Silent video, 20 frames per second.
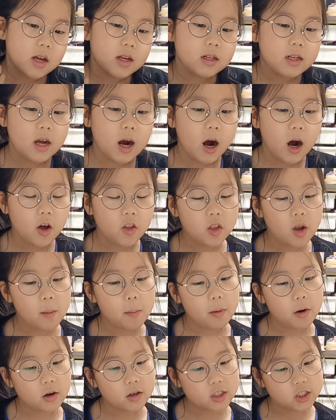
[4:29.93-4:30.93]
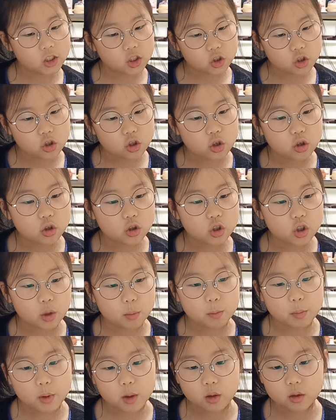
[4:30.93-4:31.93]
The other part is used to
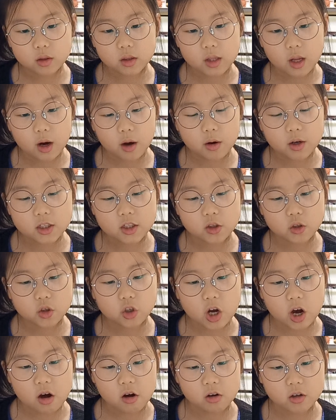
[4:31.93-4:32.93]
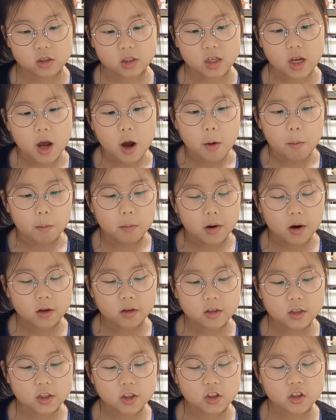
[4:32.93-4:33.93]
build their shells.
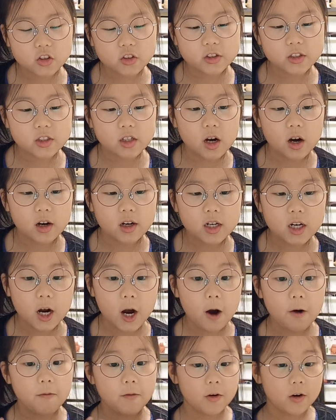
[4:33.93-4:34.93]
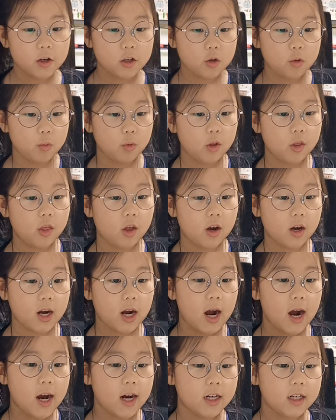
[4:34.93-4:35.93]
Mollusks are covered with a
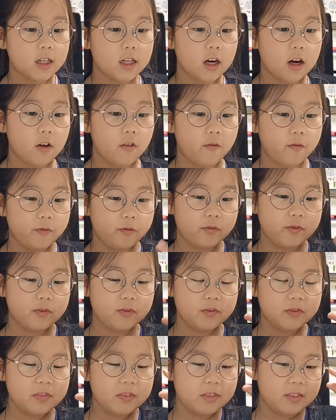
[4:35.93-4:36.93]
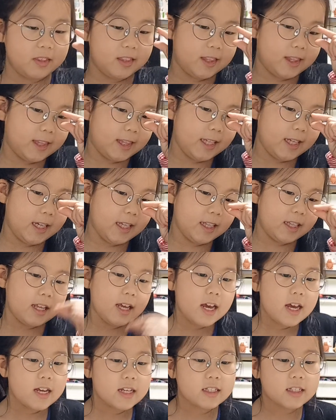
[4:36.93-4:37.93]
kind of thin
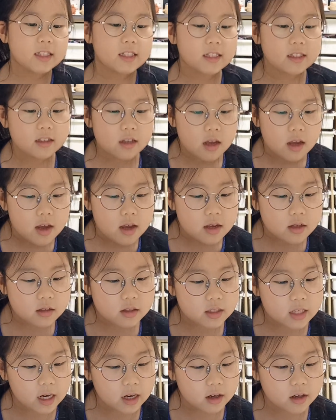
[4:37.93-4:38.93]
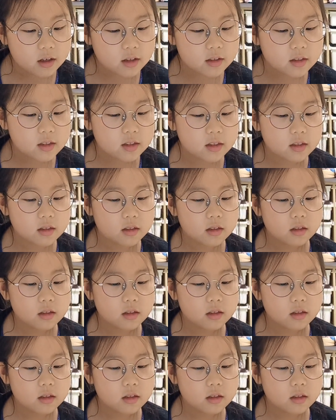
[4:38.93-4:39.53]
second